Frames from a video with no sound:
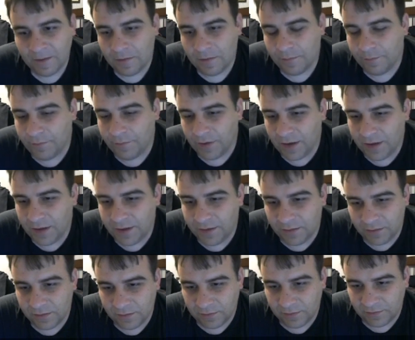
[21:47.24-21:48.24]

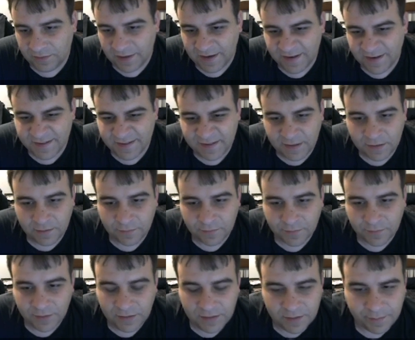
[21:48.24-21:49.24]
But, like I said, it
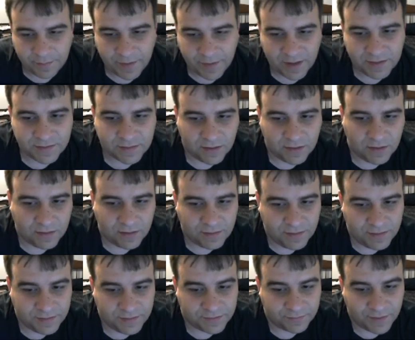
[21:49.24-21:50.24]
really depends on
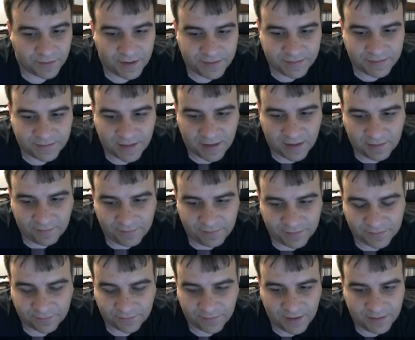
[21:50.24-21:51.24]
his res stat. If
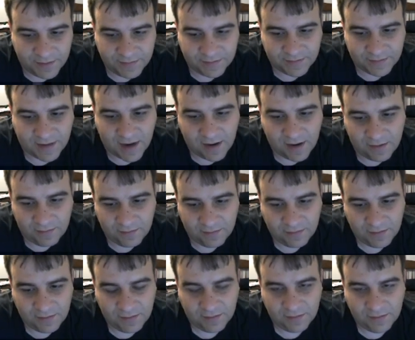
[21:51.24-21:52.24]
his res stat
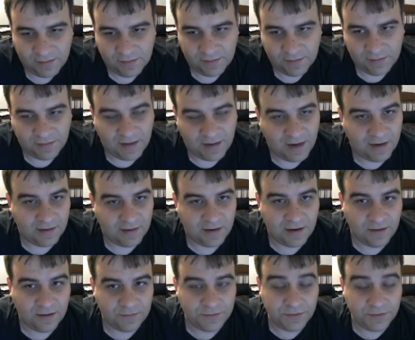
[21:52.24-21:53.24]
can't
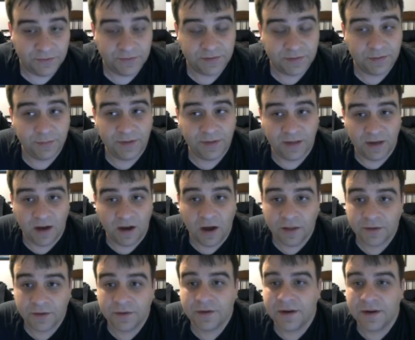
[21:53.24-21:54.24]
outdo some of the
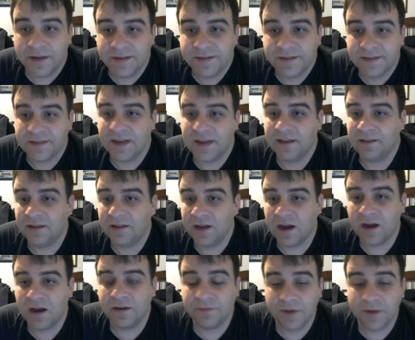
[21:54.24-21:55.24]
other insanely
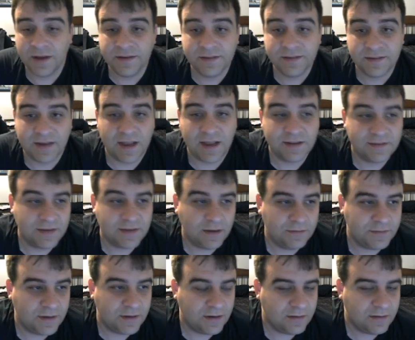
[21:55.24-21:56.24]
high res stats
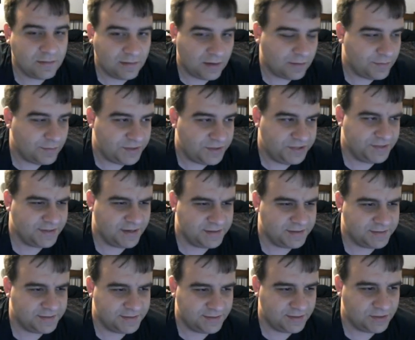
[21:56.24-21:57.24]
out there, like we just got
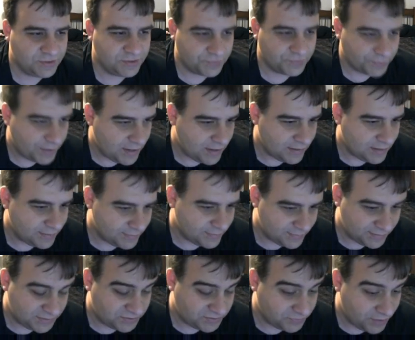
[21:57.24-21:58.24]
Citrine, and
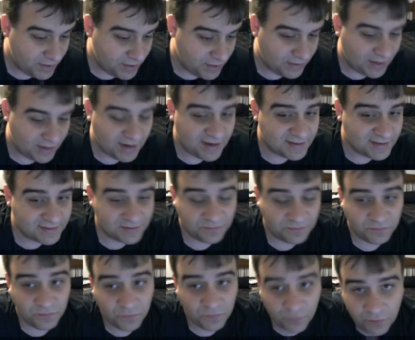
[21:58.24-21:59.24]
Citrine can get
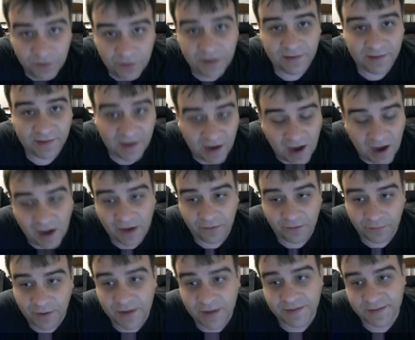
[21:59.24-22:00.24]
some really high
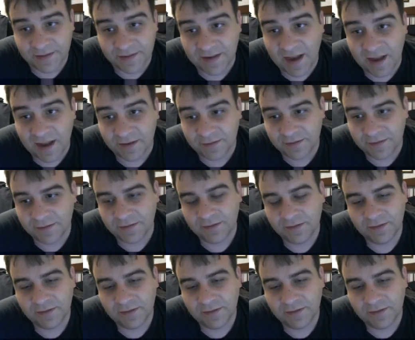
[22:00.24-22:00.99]
res stats.